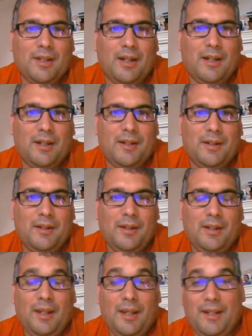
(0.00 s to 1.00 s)

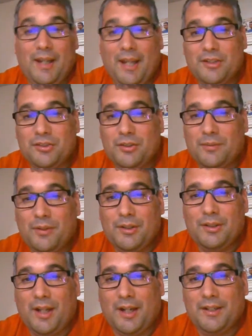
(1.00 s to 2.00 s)
an
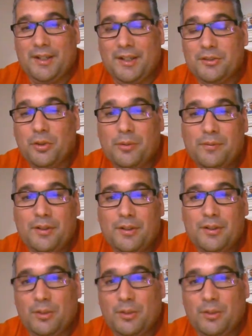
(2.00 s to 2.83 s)
extrovert, not an introvert.